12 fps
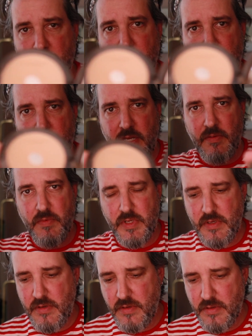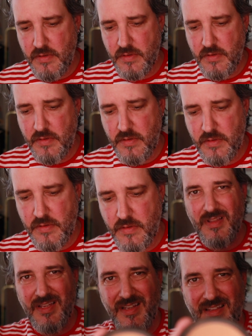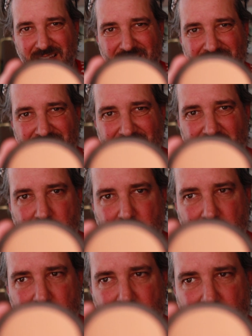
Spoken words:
like that one, like that one.